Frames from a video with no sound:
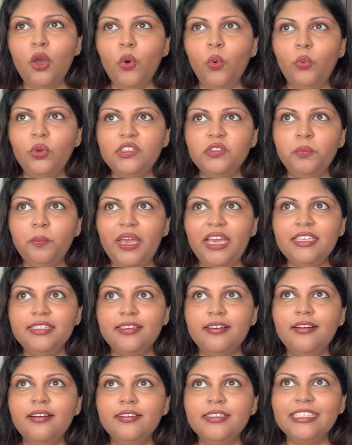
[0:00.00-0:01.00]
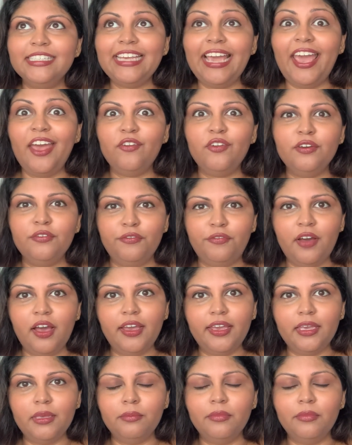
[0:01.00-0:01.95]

which makes her terrifying,